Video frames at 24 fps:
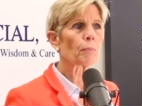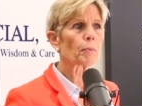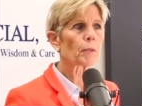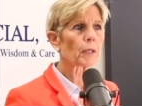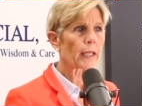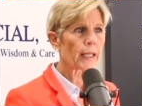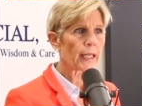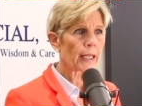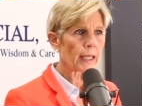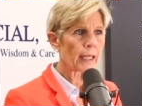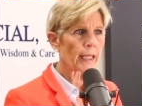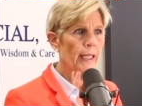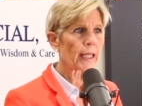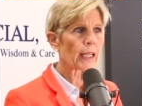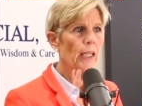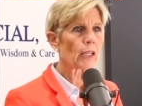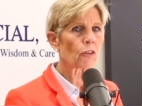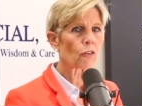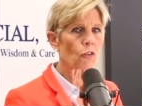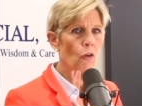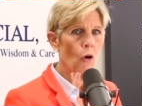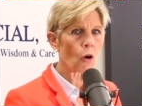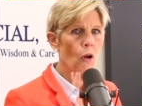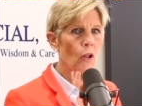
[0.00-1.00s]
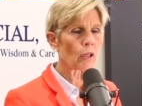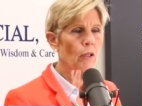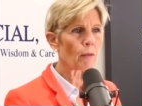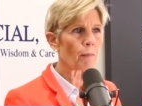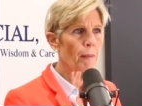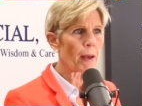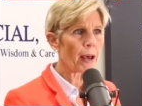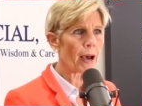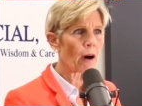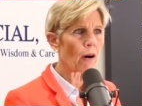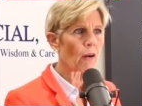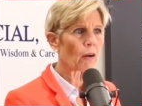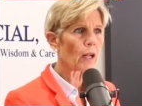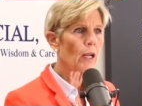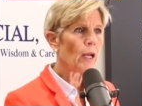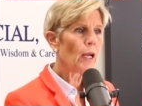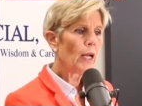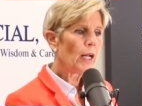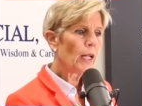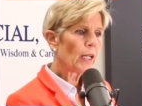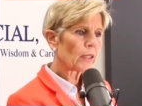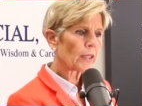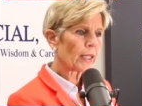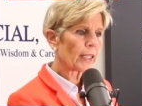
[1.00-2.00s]
planning is all about.
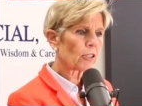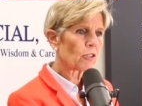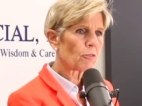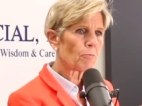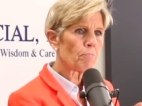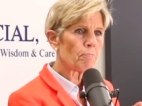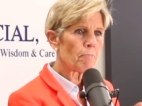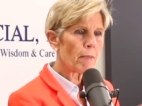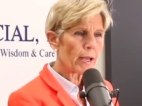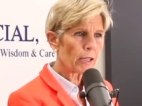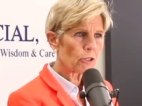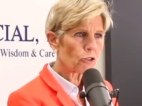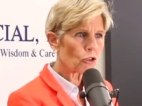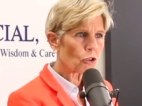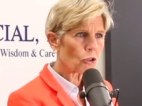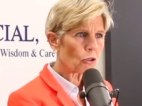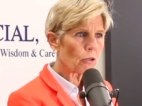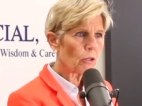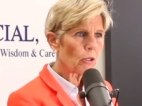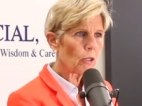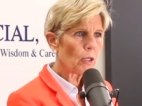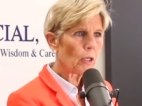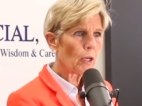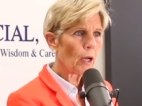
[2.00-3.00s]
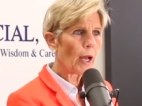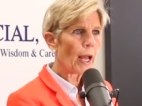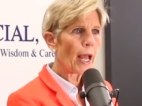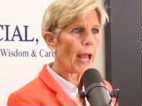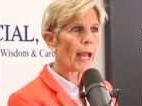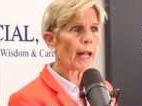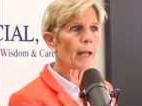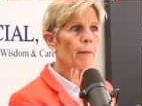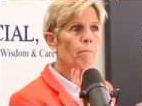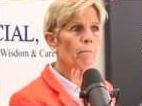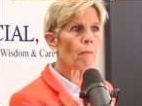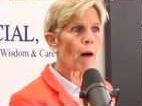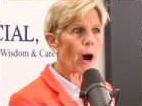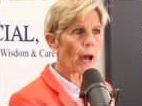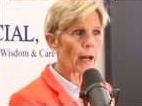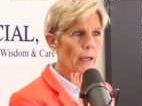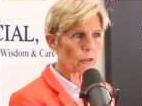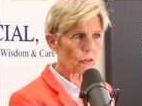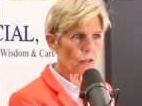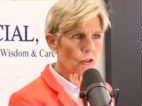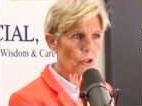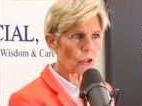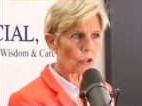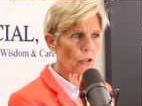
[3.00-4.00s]
Let's measure and
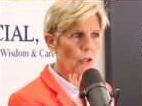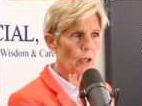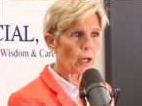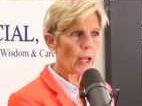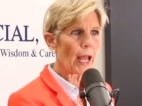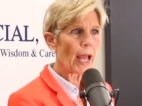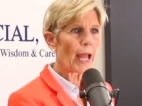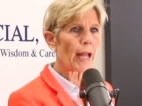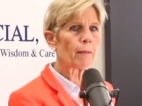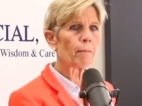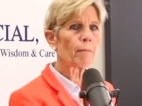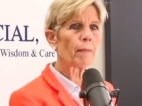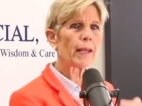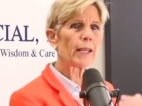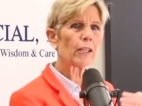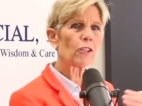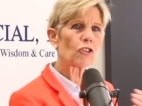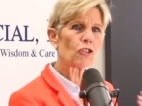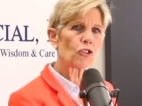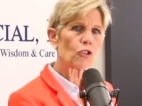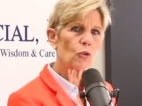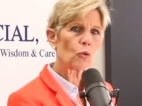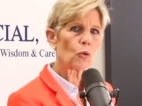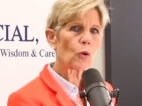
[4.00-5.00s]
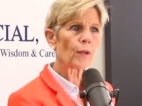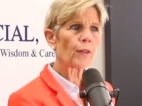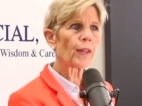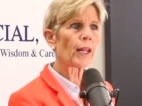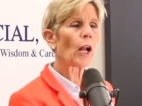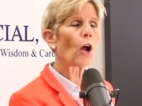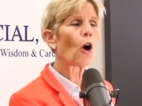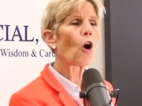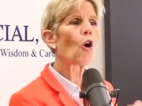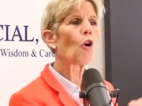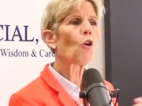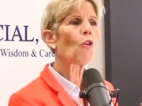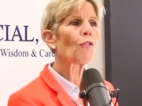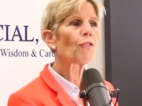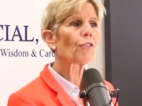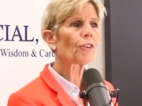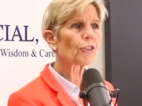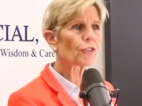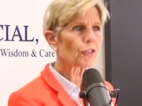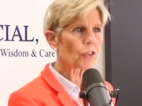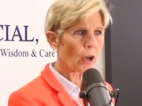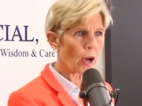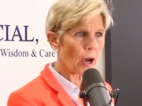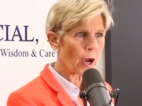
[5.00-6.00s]
monitor and make sure that over
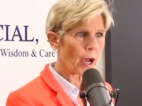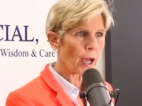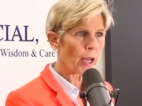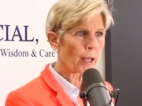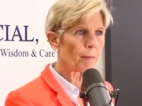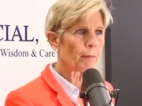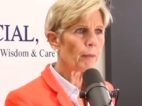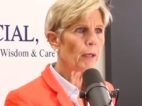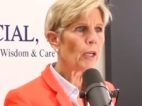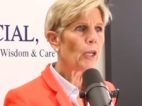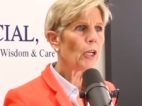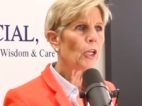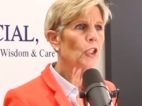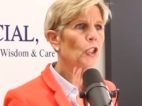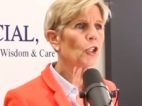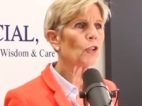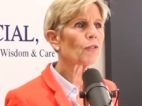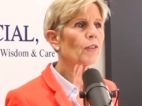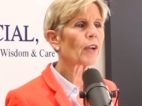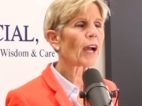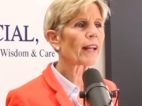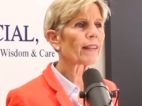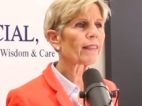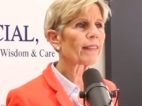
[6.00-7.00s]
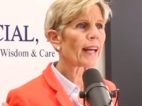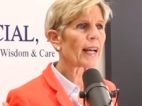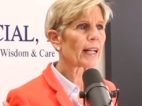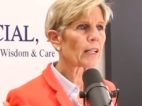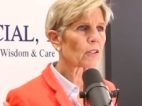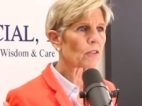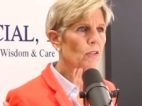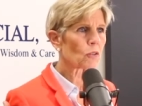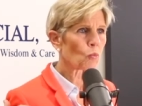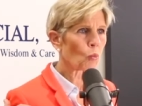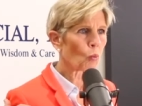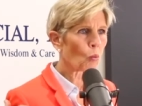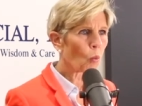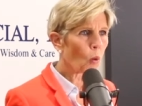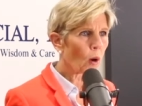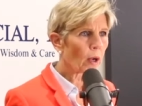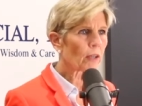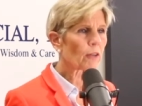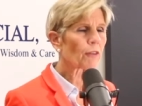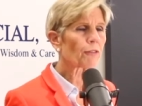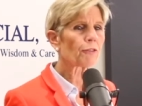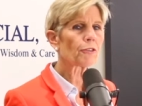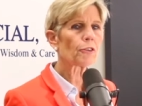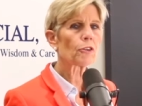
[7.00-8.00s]
time you've got that
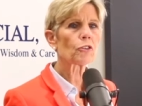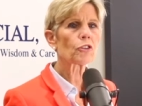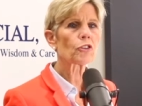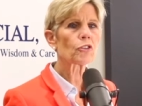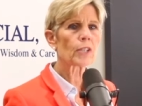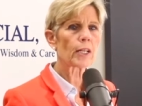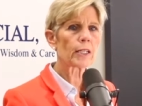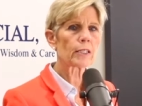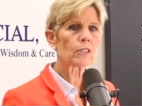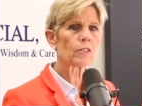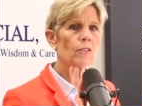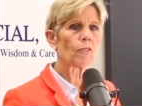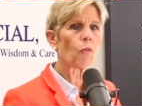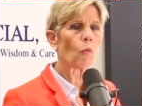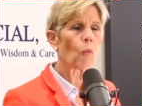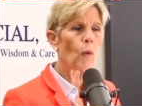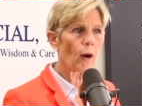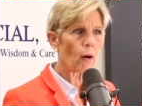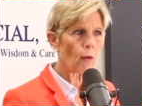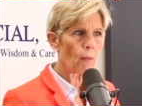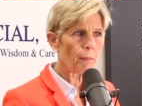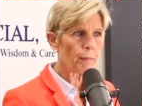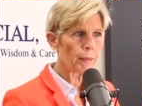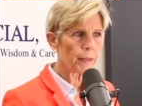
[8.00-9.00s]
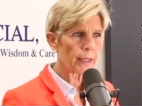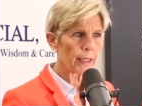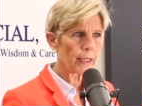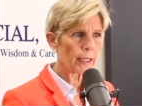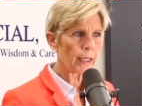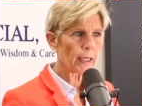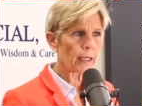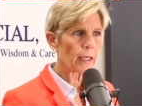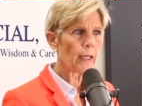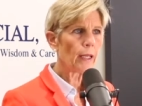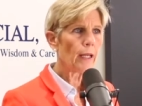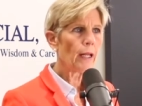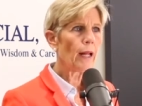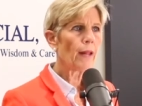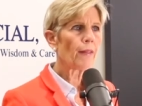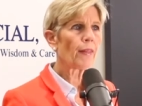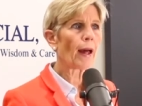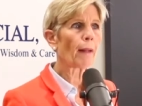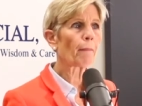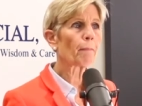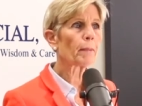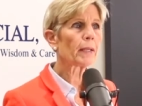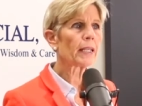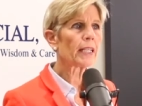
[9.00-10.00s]
wonderful sense of well being,
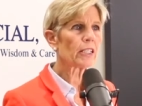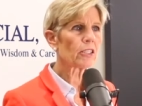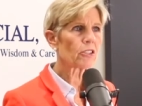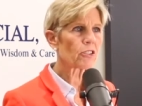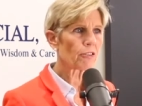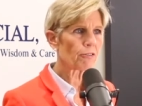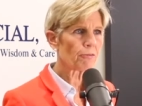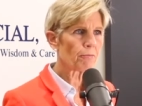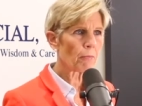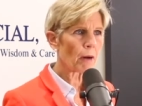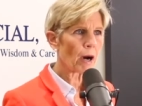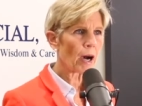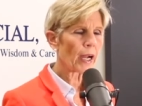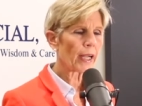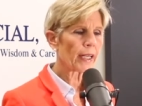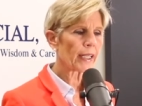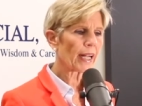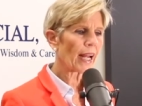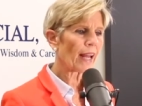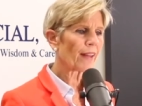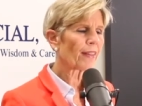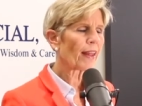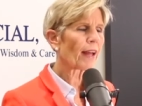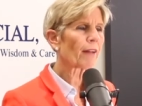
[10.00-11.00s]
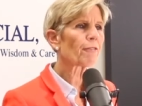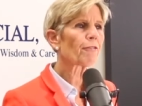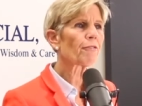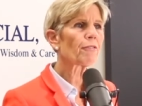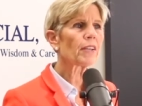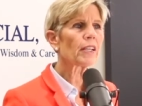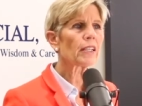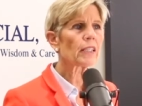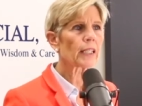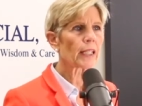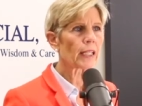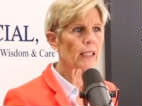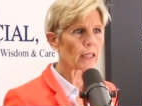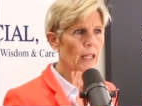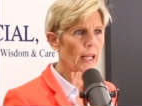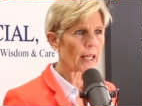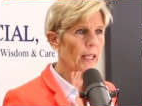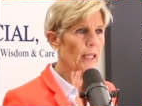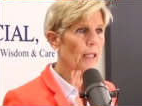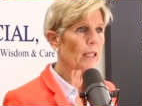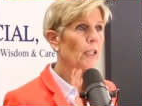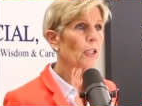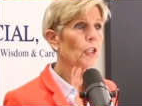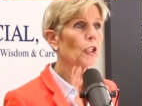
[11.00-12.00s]
that peace of mind, and that feeling
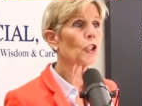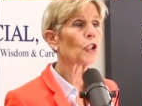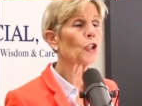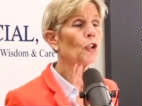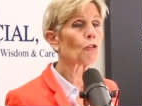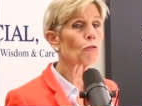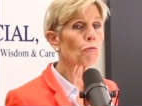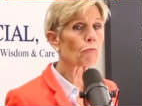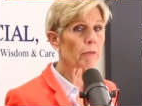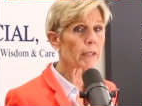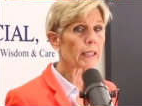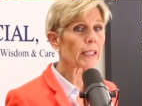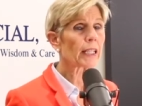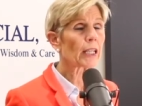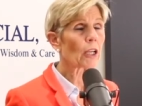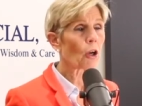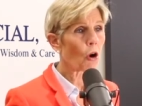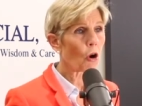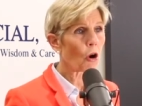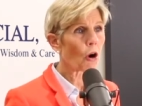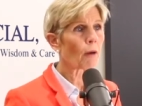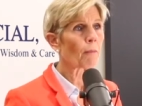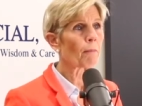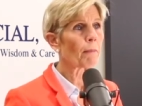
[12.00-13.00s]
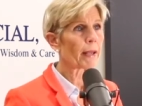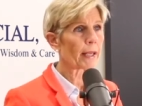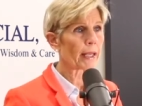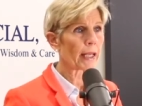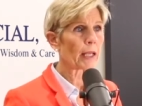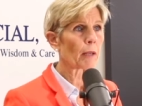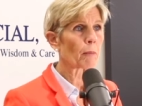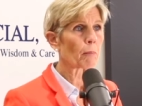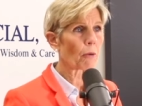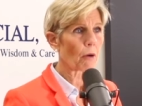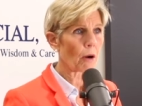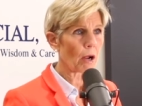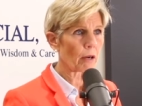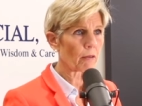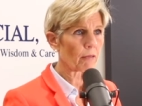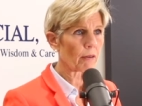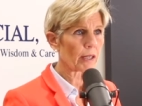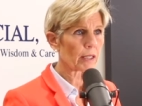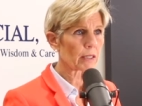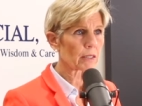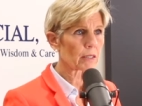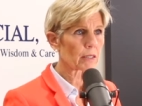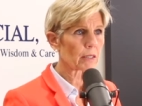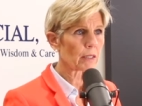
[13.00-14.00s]
like you really are making
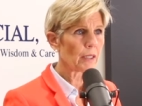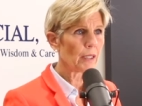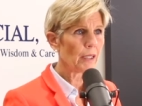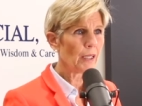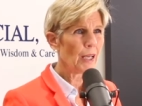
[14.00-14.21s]
progress.